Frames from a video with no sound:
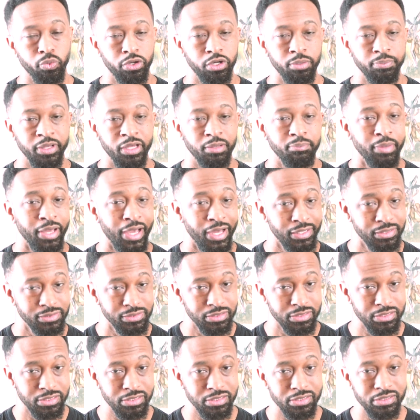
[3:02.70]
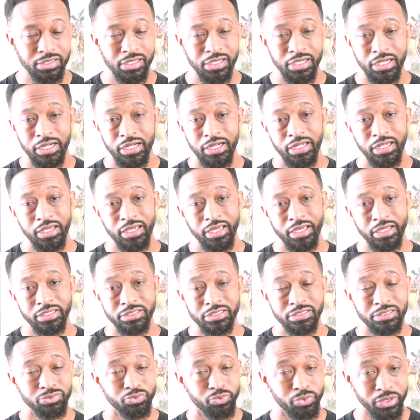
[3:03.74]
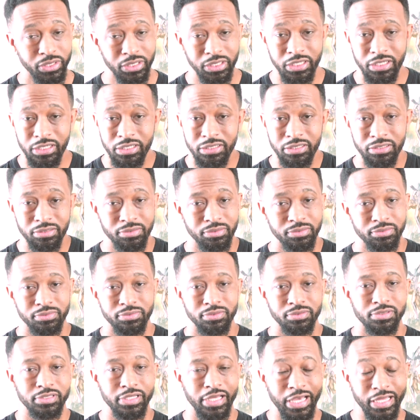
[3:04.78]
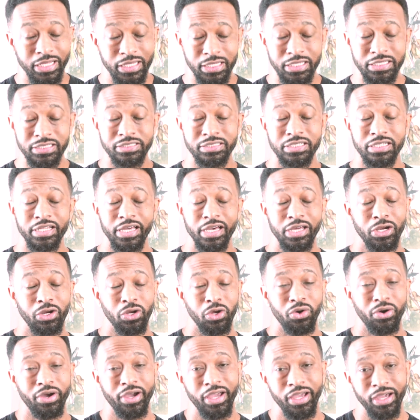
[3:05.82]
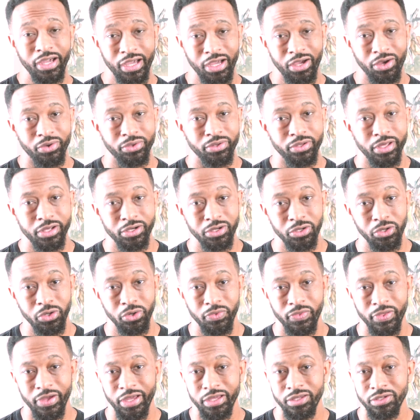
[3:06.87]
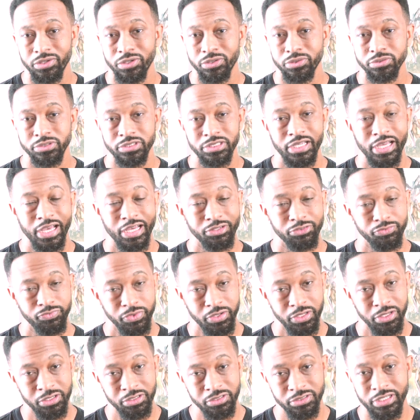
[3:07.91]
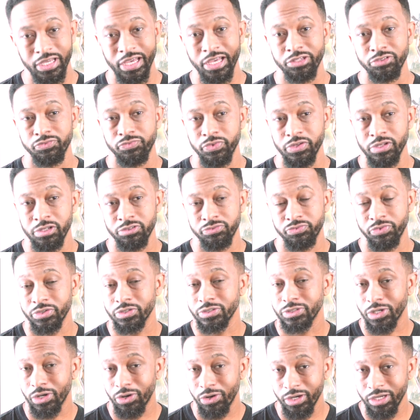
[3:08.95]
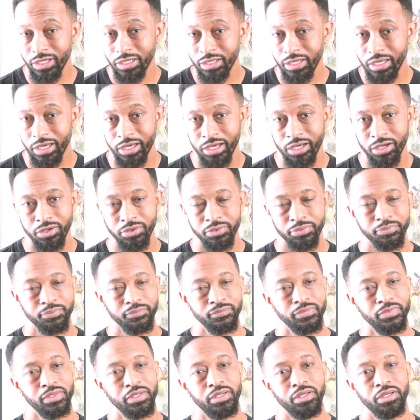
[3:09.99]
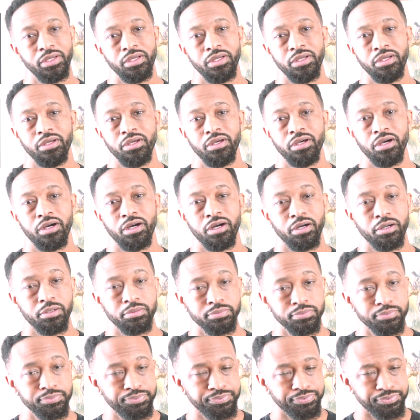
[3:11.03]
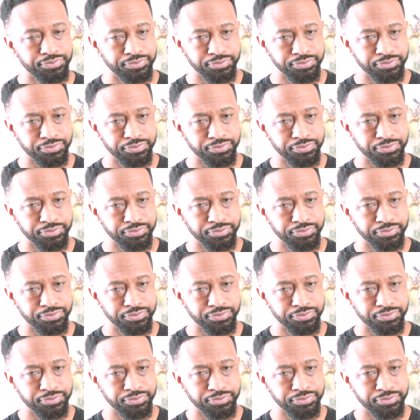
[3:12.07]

where McManus is, and just really at least let it all hang out. Let her know that she has feelings. She has feelings for the target now, and